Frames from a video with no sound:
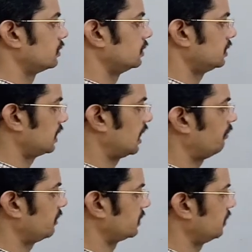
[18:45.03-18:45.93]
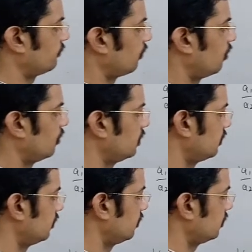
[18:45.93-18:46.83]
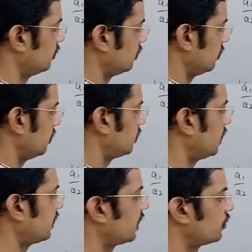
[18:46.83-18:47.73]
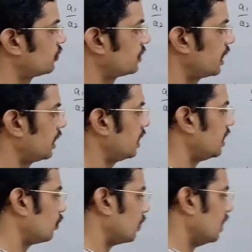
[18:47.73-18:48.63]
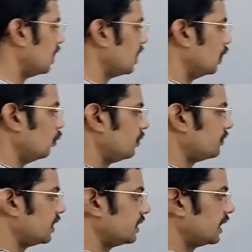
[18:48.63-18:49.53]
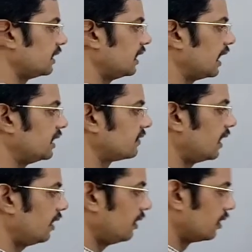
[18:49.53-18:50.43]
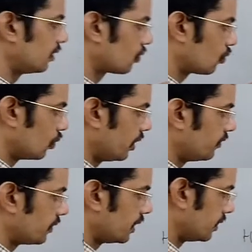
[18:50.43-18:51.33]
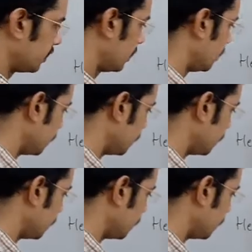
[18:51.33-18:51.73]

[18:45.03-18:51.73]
So this happens if all the three ratios are equal. We say that the lines are coincident.